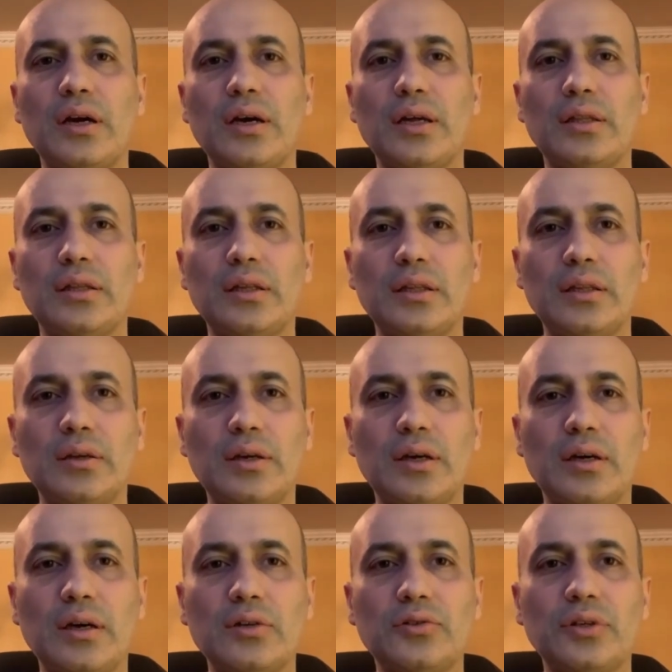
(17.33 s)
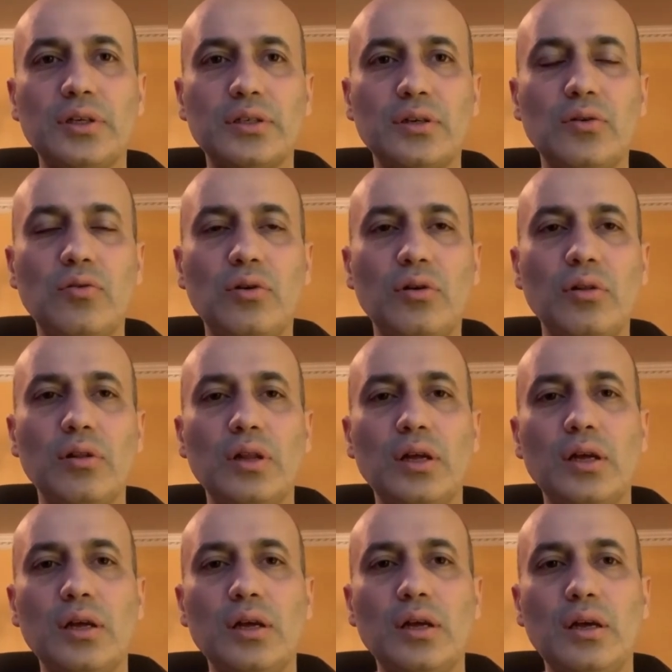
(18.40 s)
and in the country as a whole,
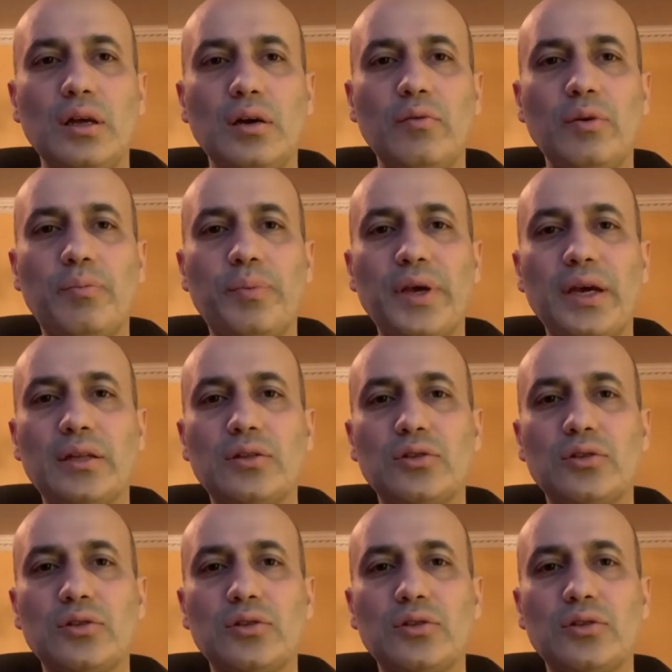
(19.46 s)
we peaked.